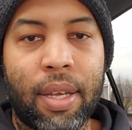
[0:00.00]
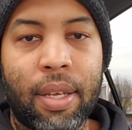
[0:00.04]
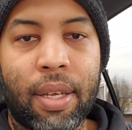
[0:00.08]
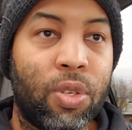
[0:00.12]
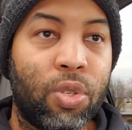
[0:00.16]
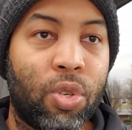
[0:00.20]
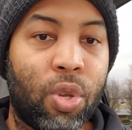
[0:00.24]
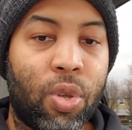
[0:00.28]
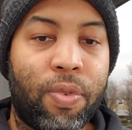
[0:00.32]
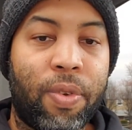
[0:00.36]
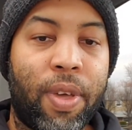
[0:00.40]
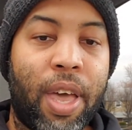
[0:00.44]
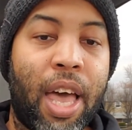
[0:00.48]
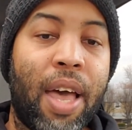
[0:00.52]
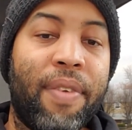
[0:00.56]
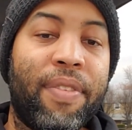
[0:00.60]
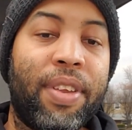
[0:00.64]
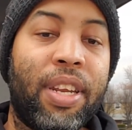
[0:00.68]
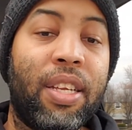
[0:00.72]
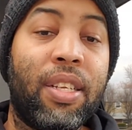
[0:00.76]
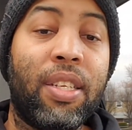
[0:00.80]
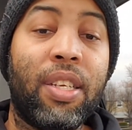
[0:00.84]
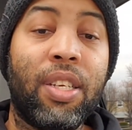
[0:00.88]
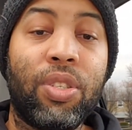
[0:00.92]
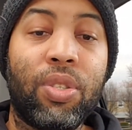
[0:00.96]
So if you have
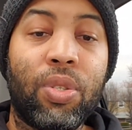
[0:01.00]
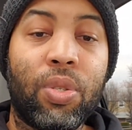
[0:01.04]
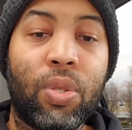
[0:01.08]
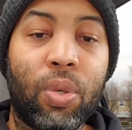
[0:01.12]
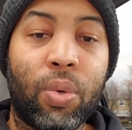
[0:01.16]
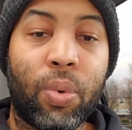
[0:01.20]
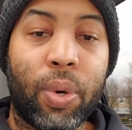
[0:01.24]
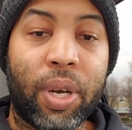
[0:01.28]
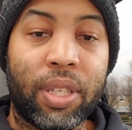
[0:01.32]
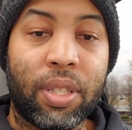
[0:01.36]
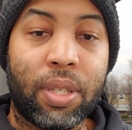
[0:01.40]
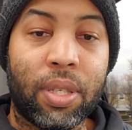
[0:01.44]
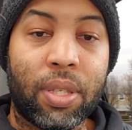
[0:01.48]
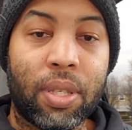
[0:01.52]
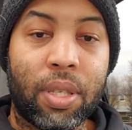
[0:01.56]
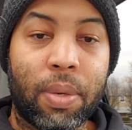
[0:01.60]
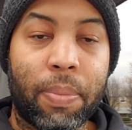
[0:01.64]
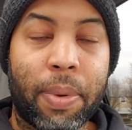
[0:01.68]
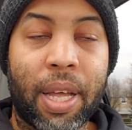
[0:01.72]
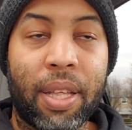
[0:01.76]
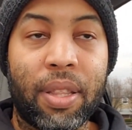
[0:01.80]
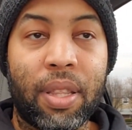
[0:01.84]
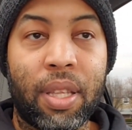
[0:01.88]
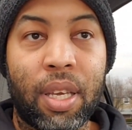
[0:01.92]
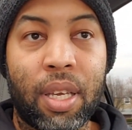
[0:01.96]
any additional questions
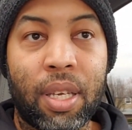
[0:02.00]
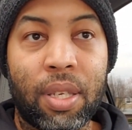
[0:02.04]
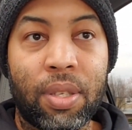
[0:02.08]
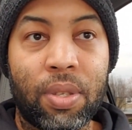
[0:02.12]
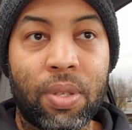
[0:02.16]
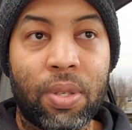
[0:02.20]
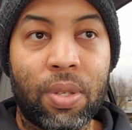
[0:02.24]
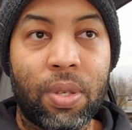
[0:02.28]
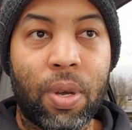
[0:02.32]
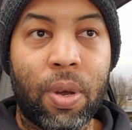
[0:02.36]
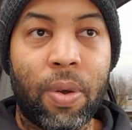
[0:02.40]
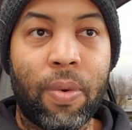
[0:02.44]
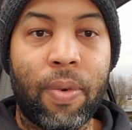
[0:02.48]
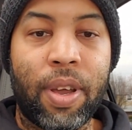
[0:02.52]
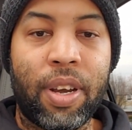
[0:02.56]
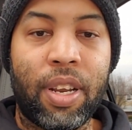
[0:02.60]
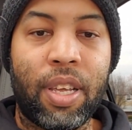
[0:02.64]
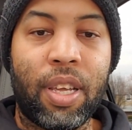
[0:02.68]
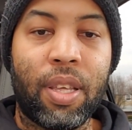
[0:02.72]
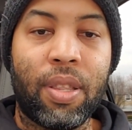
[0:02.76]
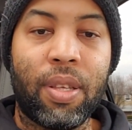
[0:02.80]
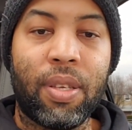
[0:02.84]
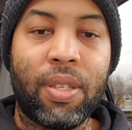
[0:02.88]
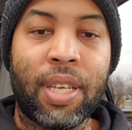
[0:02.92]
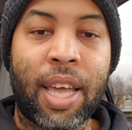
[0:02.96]
about this or any
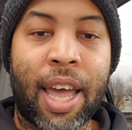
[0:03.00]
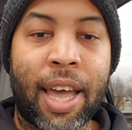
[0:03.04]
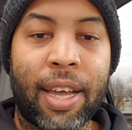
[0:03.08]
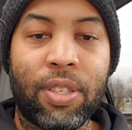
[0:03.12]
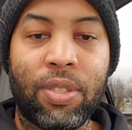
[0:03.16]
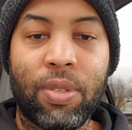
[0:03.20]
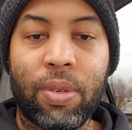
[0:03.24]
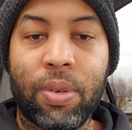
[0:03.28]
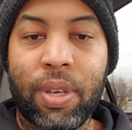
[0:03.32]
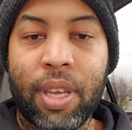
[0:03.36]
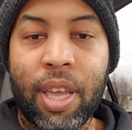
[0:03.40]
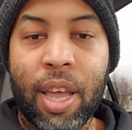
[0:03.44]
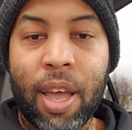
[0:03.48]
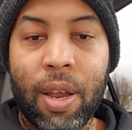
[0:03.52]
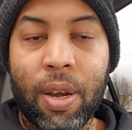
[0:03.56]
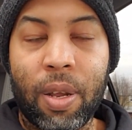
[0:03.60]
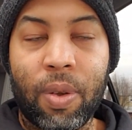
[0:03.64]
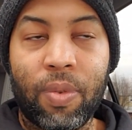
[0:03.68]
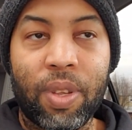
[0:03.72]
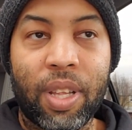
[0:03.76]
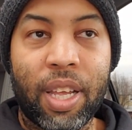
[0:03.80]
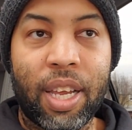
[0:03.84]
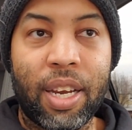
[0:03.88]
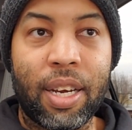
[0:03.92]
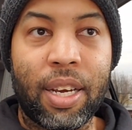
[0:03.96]
other tax or accounting
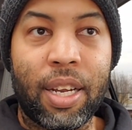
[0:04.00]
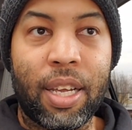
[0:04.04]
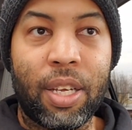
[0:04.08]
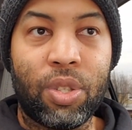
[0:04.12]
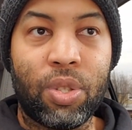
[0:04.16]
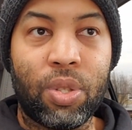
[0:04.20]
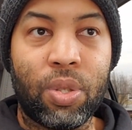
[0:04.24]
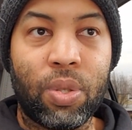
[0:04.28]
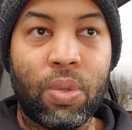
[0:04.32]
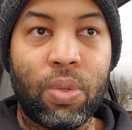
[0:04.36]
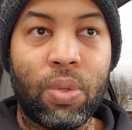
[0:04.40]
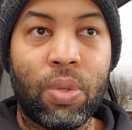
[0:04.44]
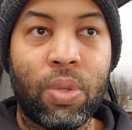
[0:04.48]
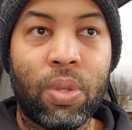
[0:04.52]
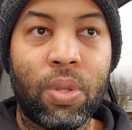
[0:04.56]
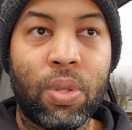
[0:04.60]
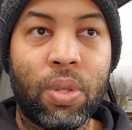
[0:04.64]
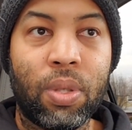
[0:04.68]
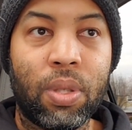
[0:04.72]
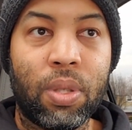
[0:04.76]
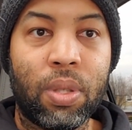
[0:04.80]
related issues,